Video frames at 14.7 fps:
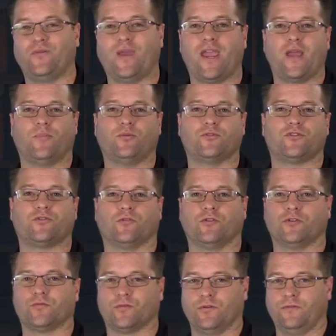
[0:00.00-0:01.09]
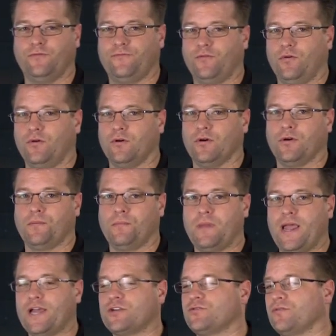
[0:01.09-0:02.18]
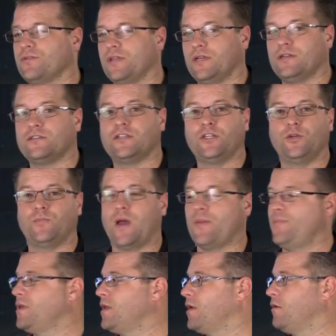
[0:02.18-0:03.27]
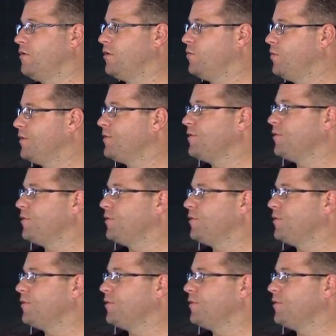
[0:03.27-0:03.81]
you ample storage room for extra things that you might be carrying with